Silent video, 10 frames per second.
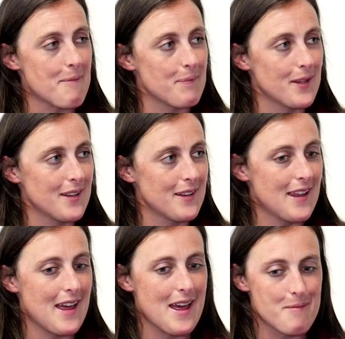going to happen,
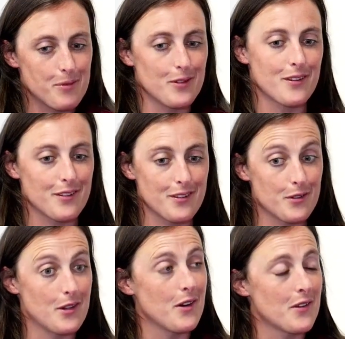um, but
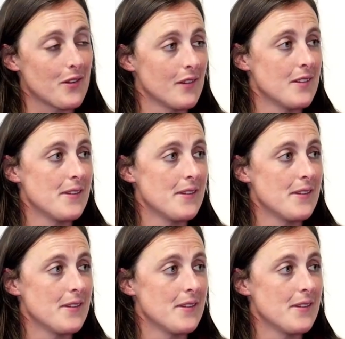who knows?